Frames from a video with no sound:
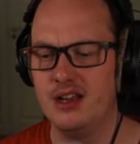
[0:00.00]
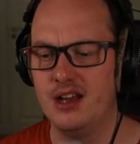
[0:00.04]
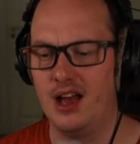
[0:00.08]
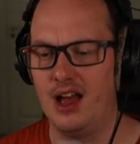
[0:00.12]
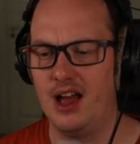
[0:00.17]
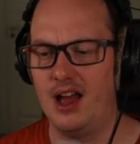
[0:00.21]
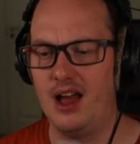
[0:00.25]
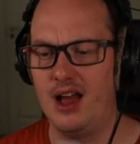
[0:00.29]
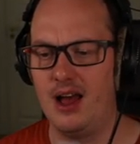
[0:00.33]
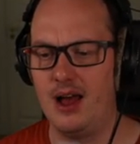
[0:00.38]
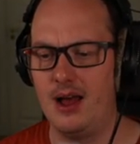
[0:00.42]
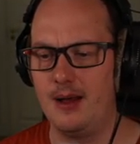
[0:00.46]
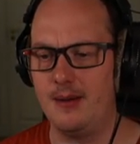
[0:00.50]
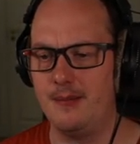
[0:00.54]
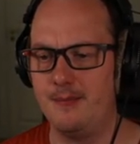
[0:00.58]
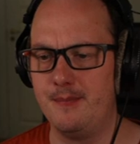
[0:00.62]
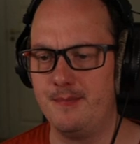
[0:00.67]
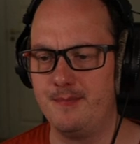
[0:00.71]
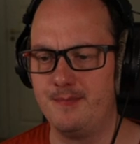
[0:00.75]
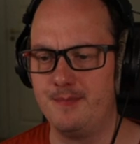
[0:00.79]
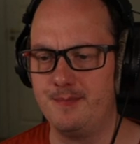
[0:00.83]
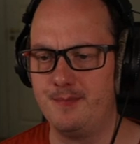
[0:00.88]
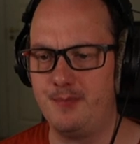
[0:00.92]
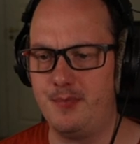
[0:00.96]

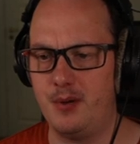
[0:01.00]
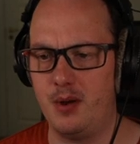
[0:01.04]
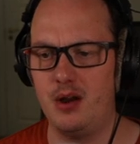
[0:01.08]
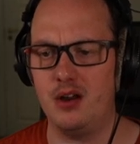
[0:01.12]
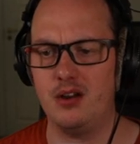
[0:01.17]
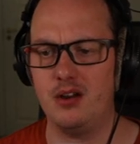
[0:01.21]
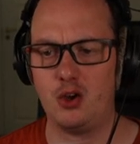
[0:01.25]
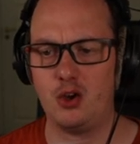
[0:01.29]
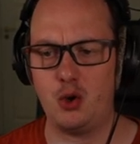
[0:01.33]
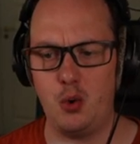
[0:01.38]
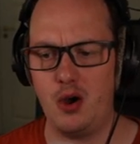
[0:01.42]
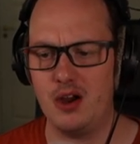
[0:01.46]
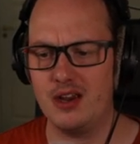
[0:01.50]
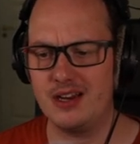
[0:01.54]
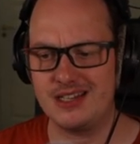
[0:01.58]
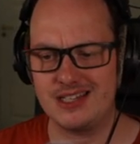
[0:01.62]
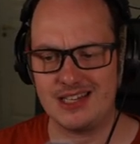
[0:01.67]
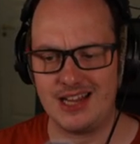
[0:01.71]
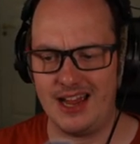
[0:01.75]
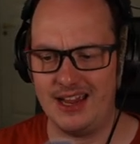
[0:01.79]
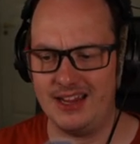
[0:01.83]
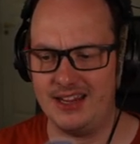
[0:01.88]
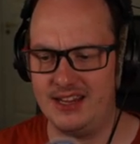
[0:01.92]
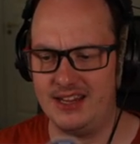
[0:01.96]
Um, but quite
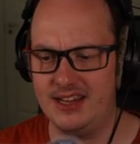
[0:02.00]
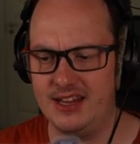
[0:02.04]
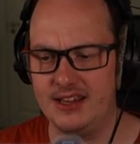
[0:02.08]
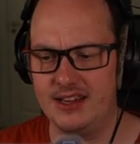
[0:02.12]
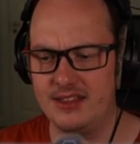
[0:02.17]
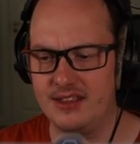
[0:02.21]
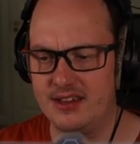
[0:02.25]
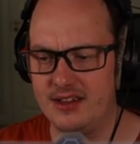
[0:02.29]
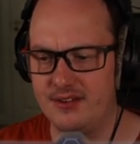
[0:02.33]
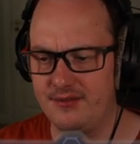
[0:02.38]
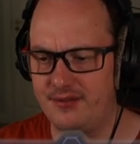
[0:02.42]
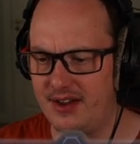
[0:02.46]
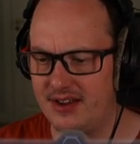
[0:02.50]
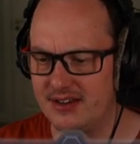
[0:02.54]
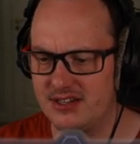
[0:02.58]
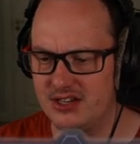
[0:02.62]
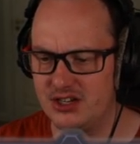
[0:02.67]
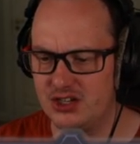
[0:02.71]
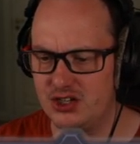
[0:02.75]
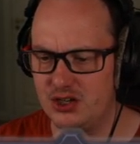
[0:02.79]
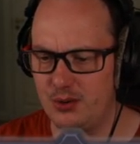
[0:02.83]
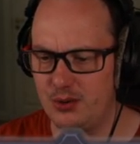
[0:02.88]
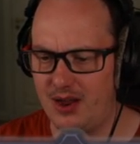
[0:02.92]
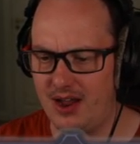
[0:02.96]
tanky. The
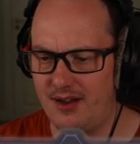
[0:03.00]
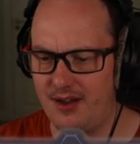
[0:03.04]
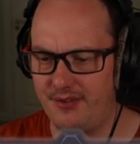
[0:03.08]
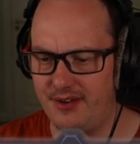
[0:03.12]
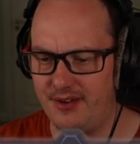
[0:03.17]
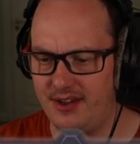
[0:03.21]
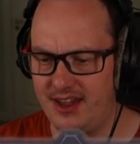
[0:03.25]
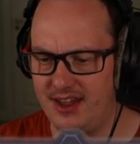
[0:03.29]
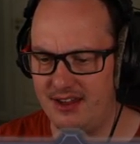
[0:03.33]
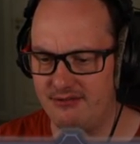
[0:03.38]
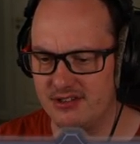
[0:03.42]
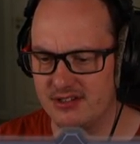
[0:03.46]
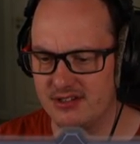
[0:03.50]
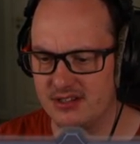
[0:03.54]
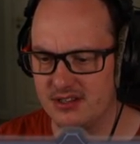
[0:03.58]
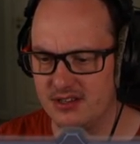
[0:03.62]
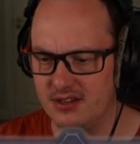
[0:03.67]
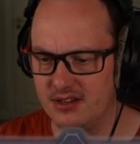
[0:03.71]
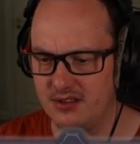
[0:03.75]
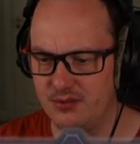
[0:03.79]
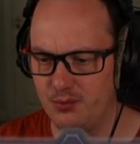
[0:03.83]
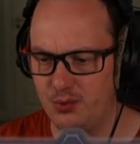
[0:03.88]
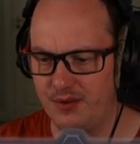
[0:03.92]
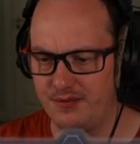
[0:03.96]
advantage you have here is
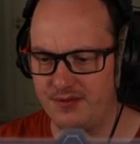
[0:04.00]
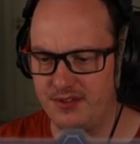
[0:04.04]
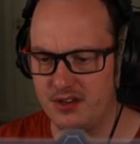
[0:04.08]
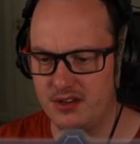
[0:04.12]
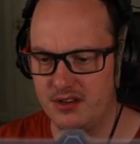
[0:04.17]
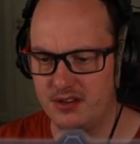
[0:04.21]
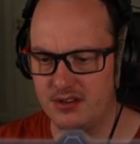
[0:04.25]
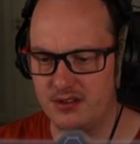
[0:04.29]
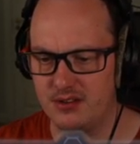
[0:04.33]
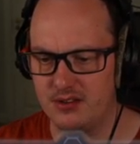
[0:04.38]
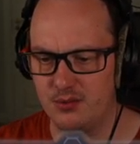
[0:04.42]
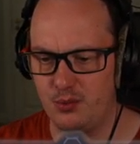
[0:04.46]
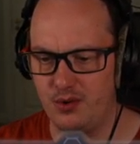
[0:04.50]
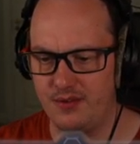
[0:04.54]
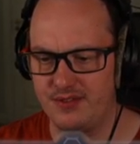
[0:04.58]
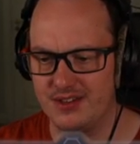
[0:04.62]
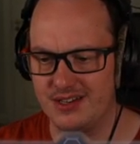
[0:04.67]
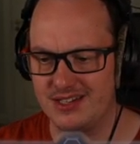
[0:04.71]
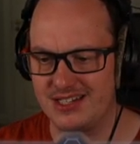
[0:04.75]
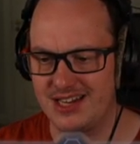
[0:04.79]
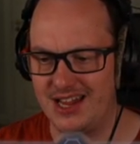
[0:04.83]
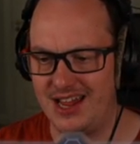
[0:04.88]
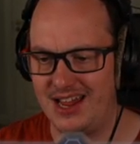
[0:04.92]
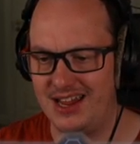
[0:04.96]
that with the, the, with
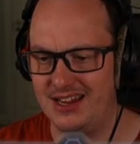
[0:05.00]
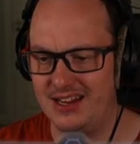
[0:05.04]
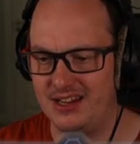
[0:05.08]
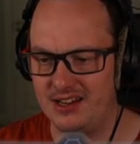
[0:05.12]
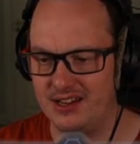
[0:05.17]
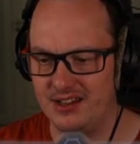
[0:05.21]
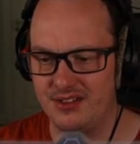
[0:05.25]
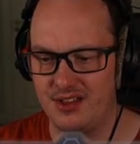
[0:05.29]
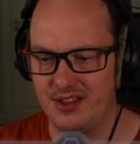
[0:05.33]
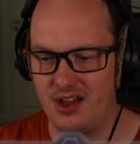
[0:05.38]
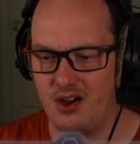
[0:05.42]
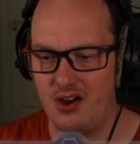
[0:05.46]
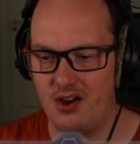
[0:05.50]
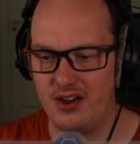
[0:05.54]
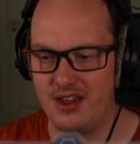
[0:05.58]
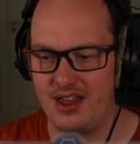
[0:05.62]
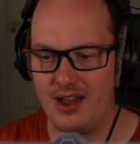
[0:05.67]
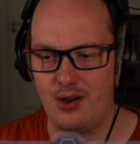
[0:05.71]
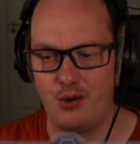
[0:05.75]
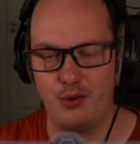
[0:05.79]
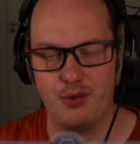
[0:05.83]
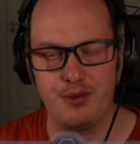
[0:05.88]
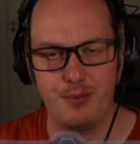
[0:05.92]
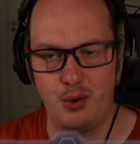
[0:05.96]
the tank and the high
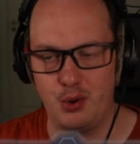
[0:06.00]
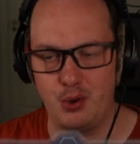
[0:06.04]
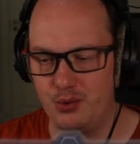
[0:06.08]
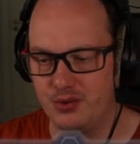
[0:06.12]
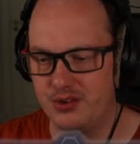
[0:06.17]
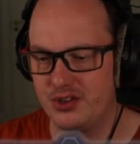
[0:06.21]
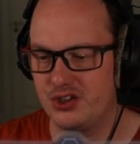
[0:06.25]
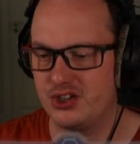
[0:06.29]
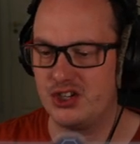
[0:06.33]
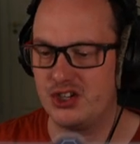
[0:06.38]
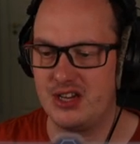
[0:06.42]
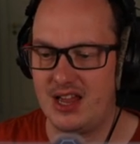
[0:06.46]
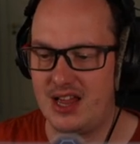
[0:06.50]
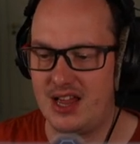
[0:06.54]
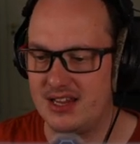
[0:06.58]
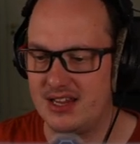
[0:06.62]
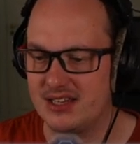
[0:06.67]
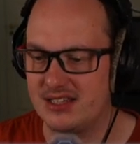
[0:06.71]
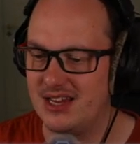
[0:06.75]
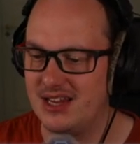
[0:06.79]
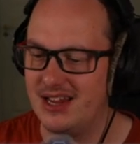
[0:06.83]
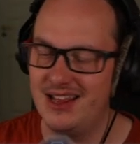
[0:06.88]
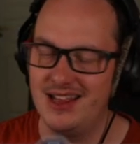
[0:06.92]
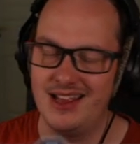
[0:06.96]
health pool that she
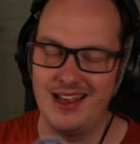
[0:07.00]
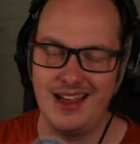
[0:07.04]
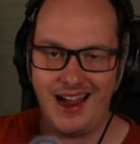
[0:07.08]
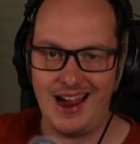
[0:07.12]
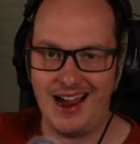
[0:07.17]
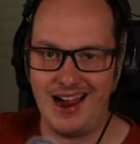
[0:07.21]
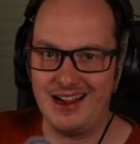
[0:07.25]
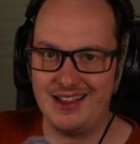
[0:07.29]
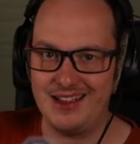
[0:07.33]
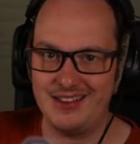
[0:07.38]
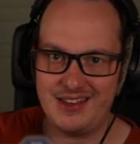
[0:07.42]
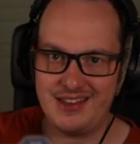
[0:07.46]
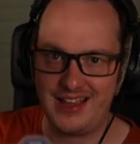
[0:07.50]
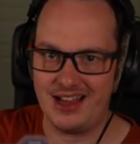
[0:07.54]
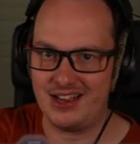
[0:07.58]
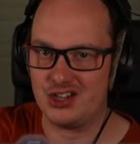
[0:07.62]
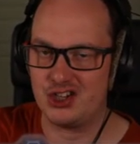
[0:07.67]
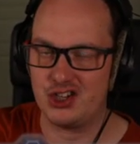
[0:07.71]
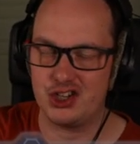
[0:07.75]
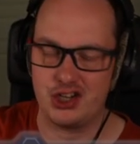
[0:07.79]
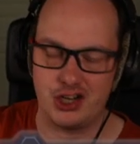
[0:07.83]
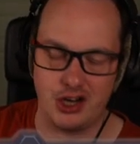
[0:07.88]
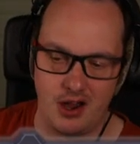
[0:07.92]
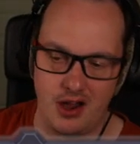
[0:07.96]
has, and
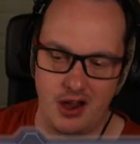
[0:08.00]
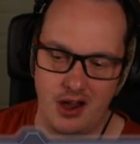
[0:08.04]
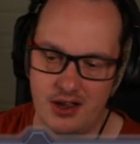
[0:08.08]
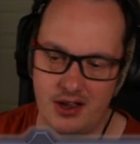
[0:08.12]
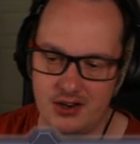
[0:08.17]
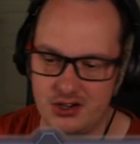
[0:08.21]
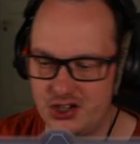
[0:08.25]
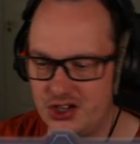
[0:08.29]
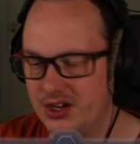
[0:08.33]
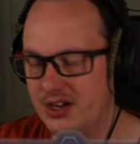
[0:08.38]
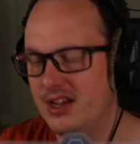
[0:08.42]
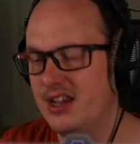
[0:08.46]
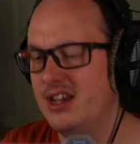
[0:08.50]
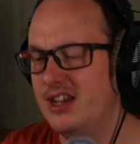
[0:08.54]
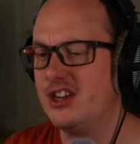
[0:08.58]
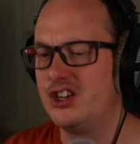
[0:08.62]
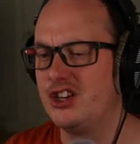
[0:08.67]
that charge.